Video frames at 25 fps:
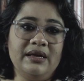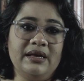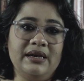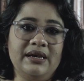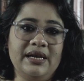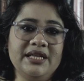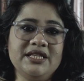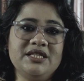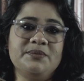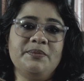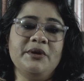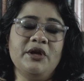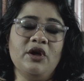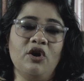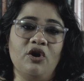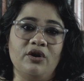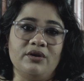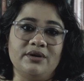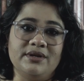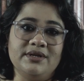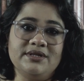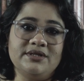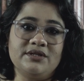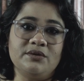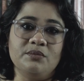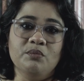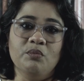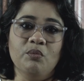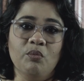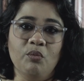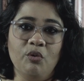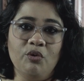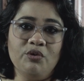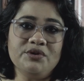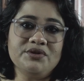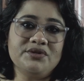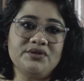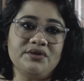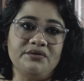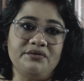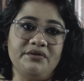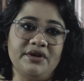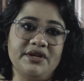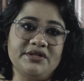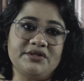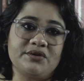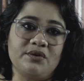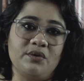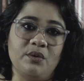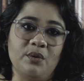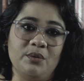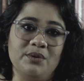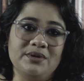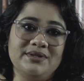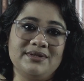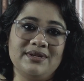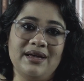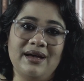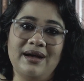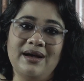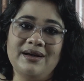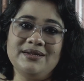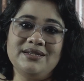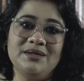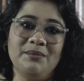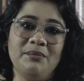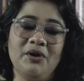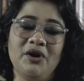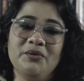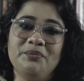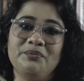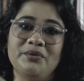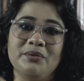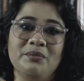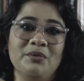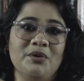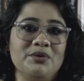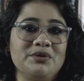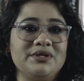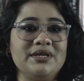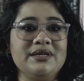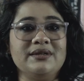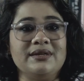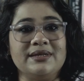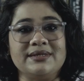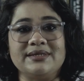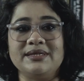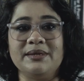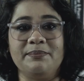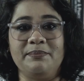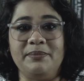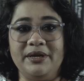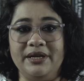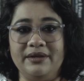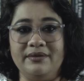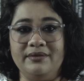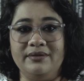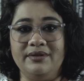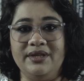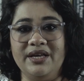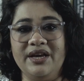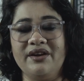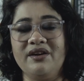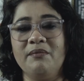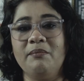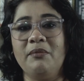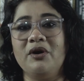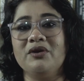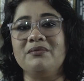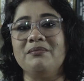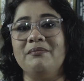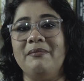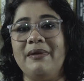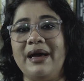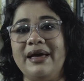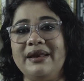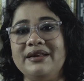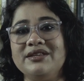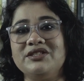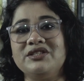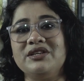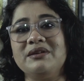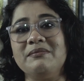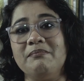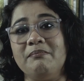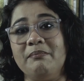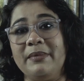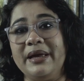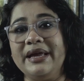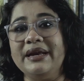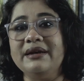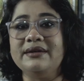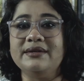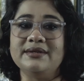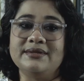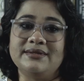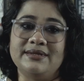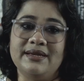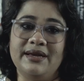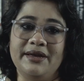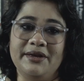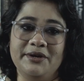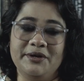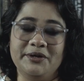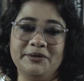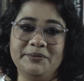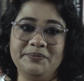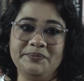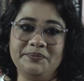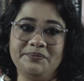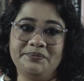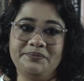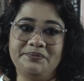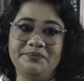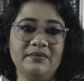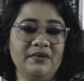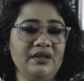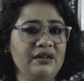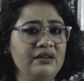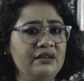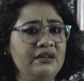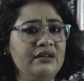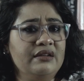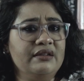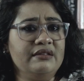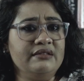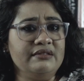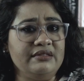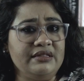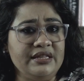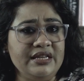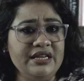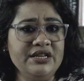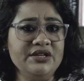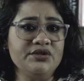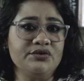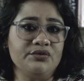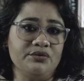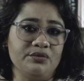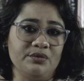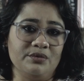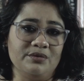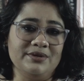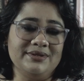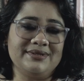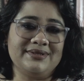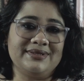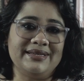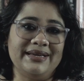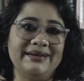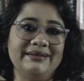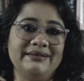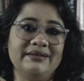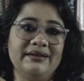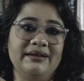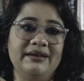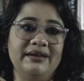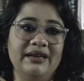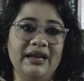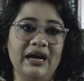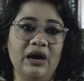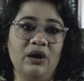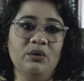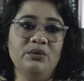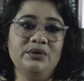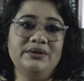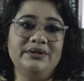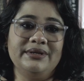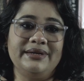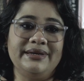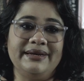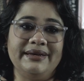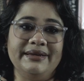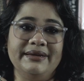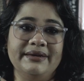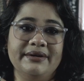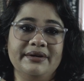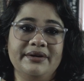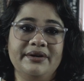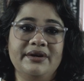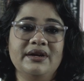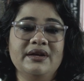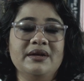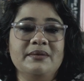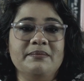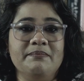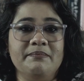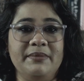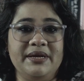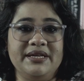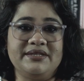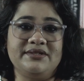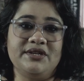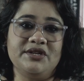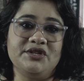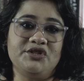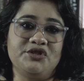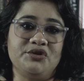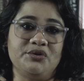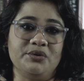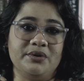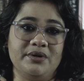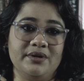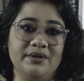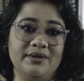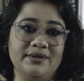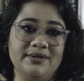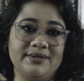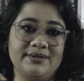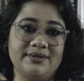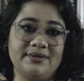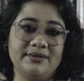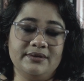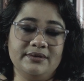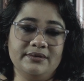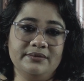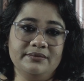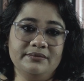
Let's be honest, most dress codes aren't about promoting discipline, they are about managing male desire. These rules send a loud, clear message to girls.